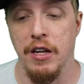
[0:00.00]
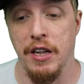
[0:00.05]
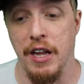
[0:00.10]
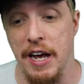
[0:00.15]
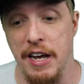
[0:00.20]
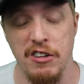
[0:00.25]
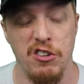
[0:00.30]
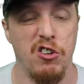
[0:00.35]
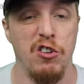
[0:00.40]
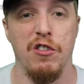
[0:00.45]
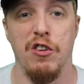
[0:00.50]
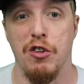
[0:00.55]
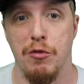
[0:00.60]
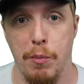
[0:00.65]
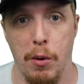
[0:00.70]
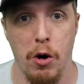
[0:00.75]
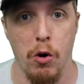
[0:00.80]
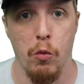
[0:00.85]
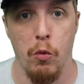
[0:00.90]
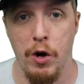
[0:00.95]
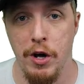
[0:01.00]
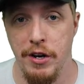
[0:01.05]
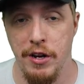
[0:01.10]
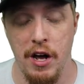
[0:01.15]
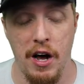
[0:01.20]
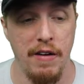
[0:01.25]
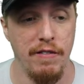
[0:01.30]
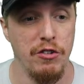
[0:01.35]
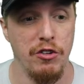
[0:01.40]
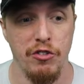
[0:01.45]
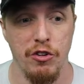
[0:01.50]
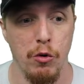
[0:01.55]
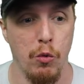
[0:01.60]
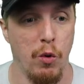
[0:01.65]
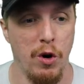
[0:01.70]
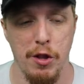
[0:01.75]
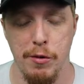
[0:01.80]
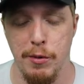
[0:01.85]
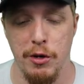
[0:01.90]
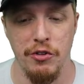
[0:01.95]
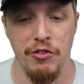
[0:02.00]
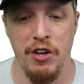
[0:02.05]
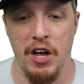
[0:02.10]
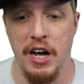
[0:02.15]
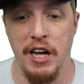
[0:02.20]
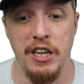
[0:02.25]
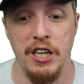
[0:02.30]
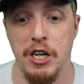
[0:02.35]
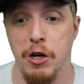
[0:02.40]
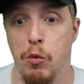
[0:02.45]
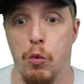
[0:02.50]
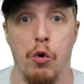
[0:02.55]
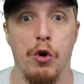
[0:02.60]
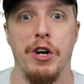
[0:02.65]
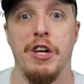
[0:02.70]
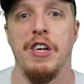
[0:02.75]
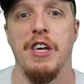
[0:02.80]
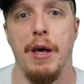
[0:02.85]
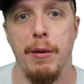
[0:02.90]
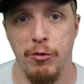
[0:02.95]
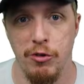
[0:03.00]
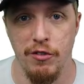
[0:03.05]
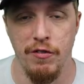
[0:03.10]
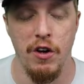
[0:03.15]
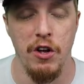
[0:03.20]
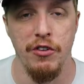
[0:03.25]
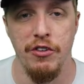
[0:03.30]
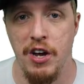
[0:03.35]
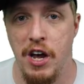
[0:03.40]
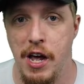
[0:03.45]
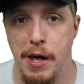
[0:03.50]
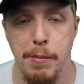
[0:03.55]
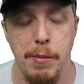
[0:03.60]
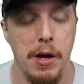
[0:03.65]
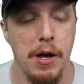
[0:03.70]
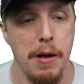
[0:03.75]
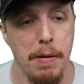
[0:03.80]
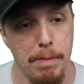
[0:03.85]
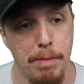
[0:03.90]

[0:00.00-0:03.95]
Last of Us Part 1 obviously one of the most highly awarded games of all time.